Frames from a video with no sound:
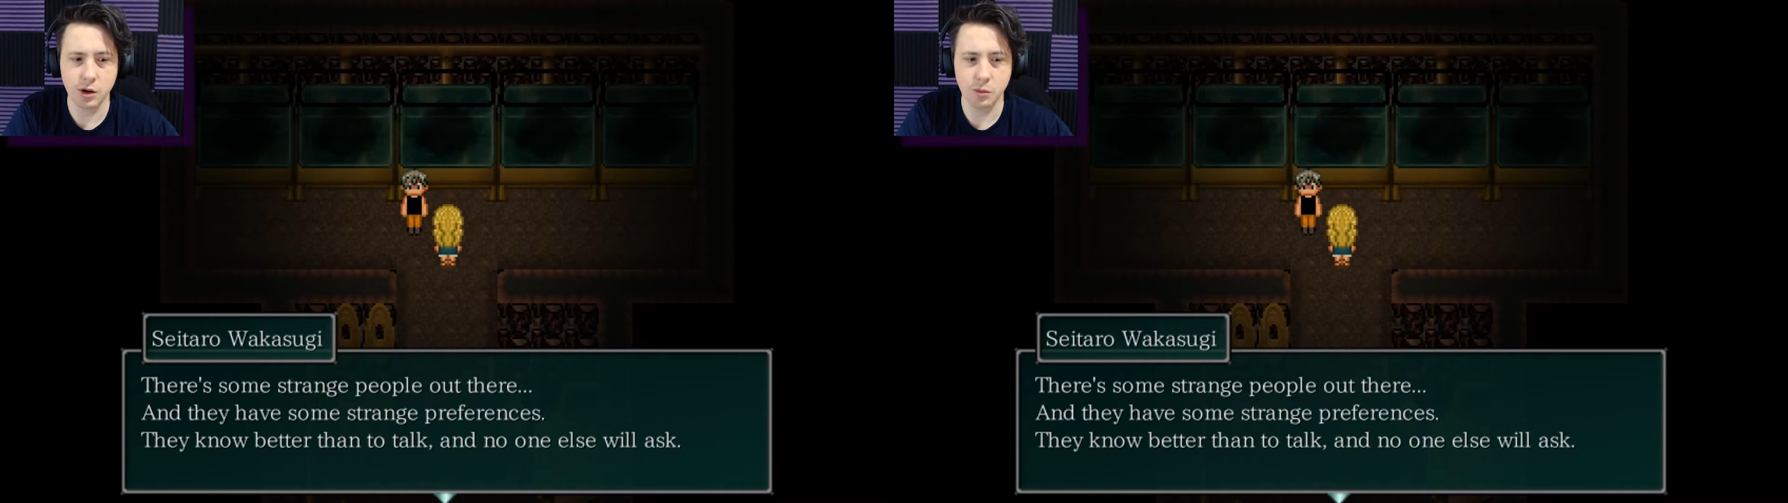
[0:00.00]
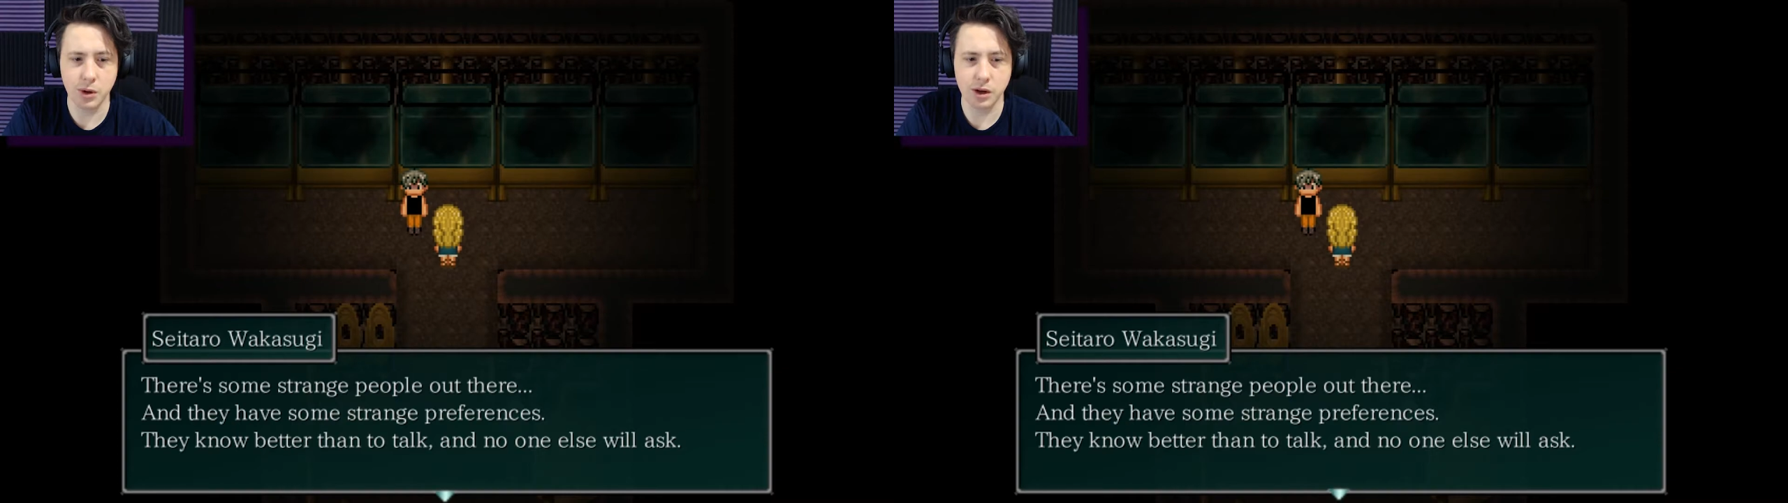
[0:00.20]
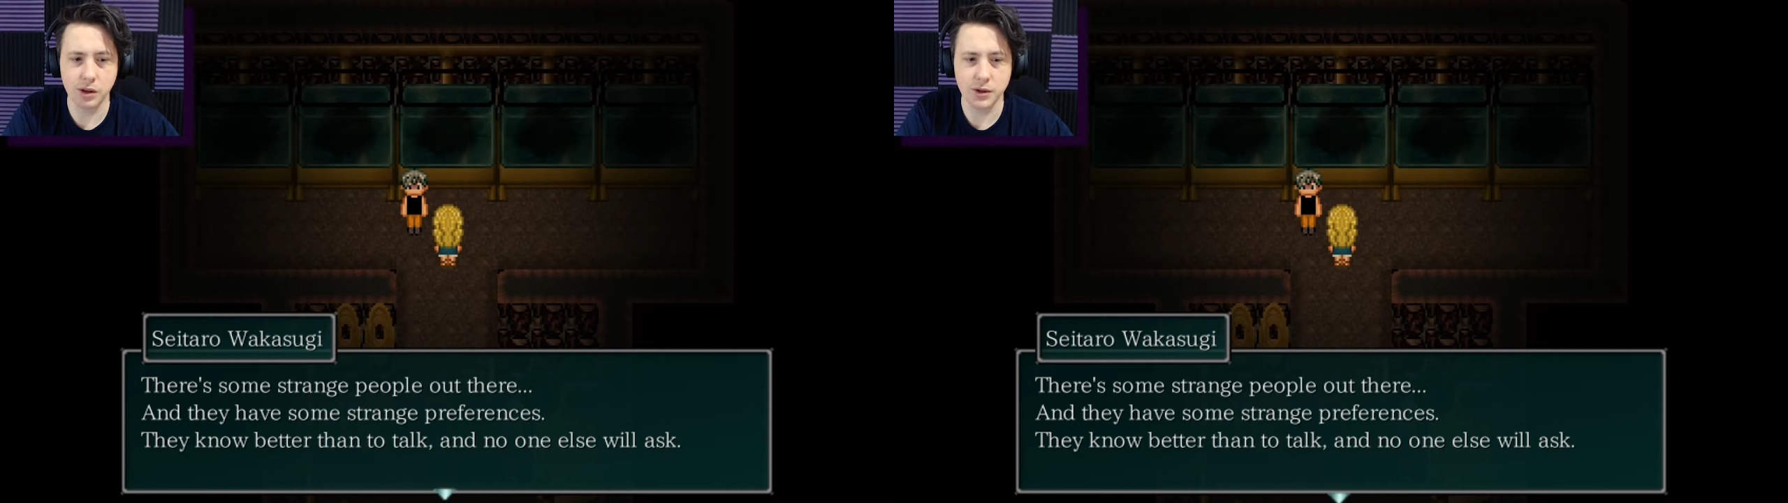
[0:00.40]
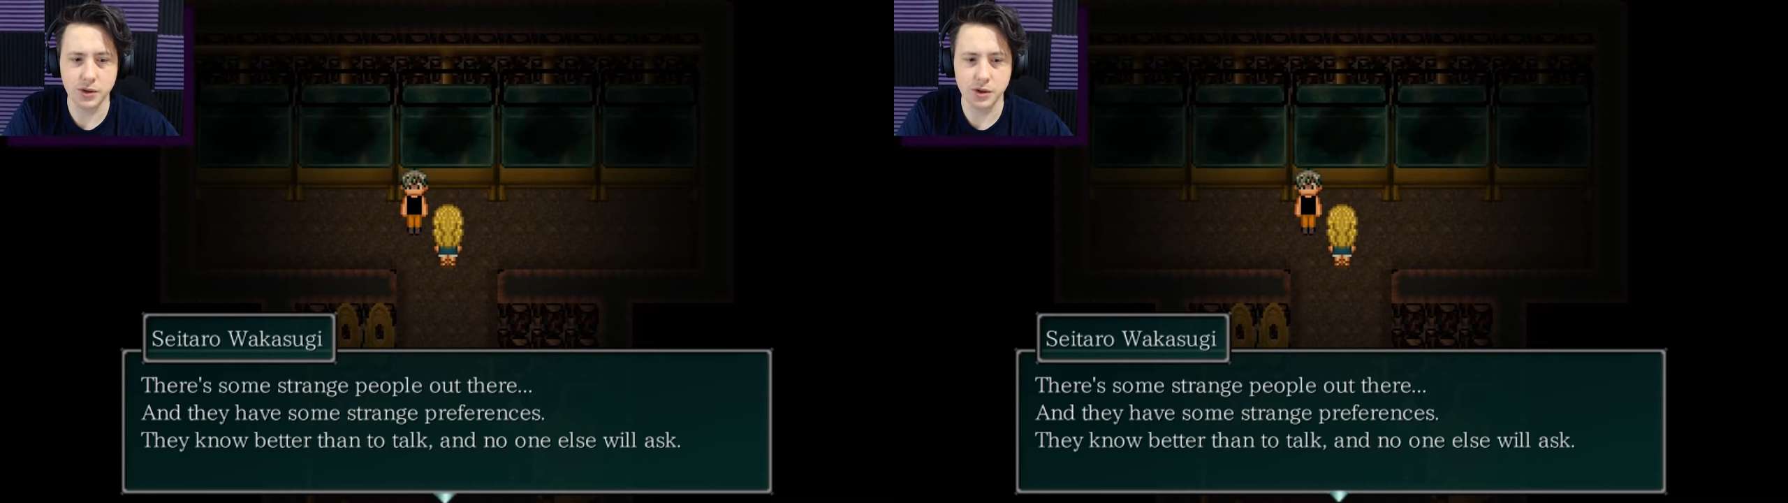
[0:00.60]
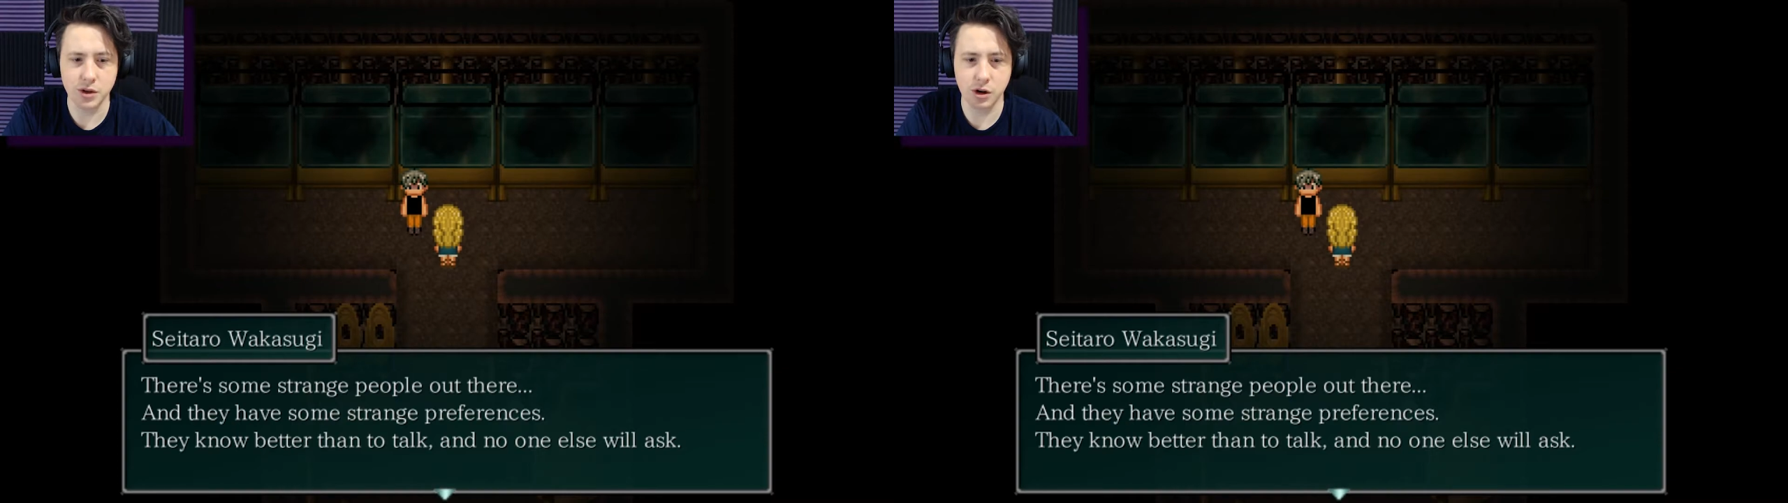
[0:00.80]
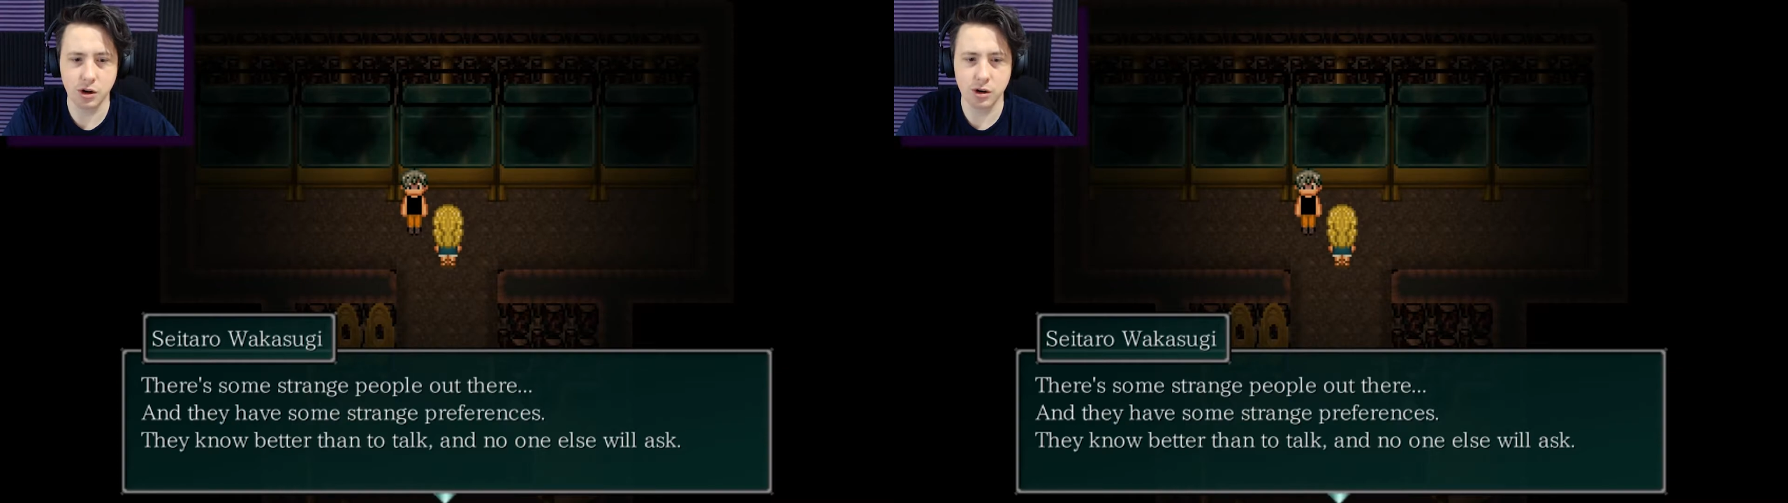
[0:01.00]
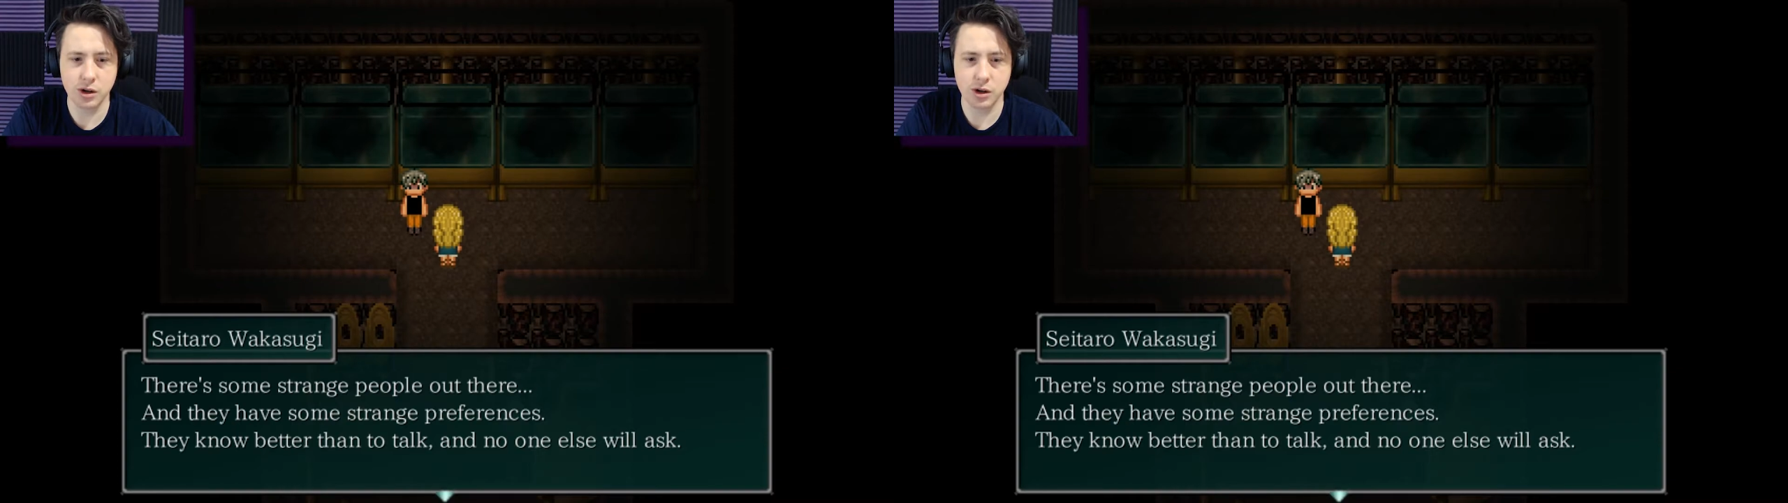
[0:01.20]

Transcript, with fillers: better than to talk,